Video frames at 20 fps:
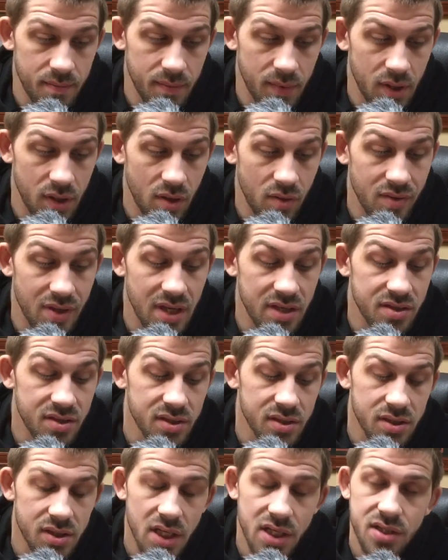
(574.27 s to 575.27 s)
And that's
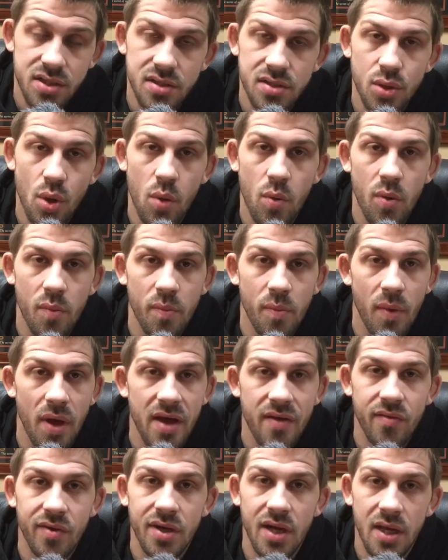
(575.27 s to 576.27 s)
just normal,
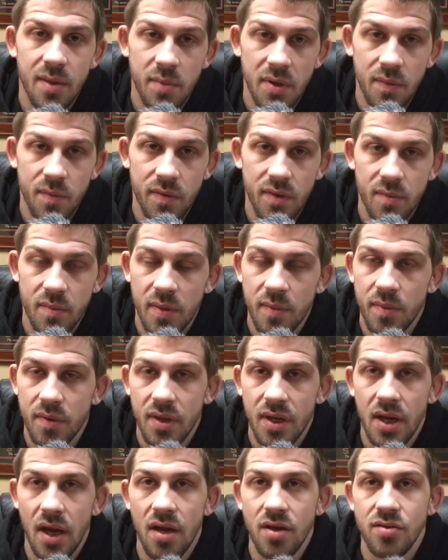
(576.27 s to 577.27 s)
everyday people, the people
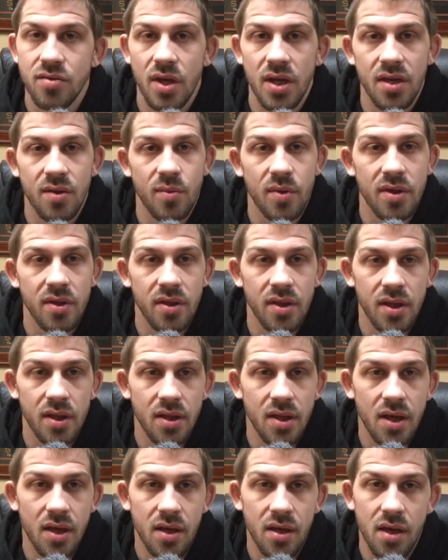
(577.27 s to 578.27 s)
that I train with
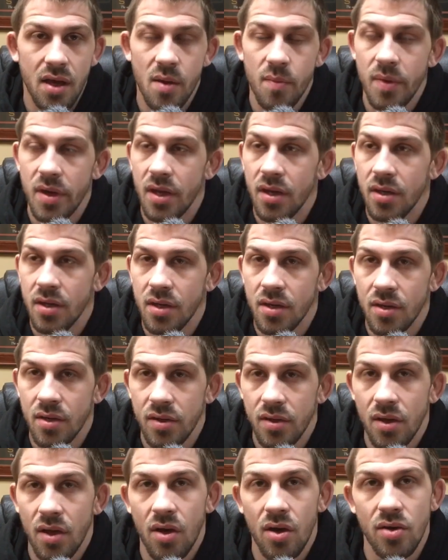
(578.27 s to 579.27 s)
that come in here
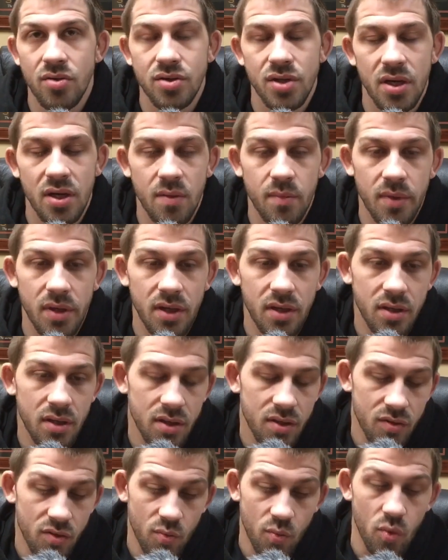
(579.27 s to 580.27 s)
and aren't trying to be,
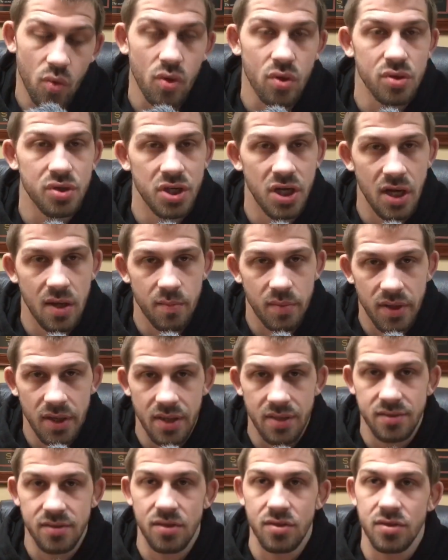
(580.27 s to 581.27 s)
the world
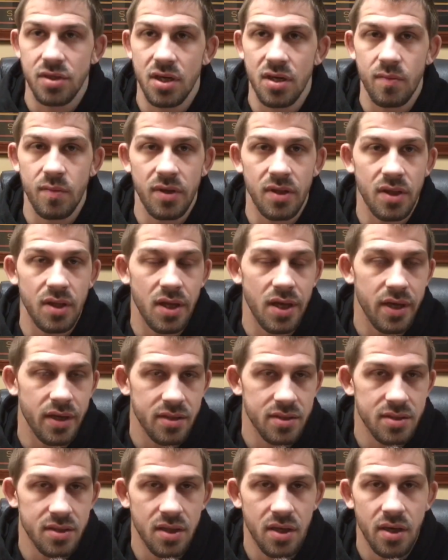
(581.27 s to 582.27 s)
champions, aren't trying to be the
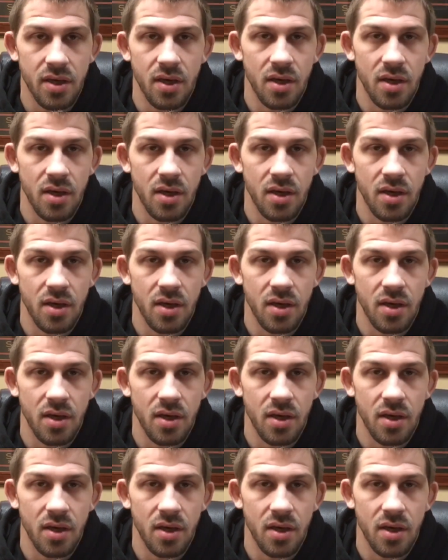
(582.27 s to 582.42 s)
next,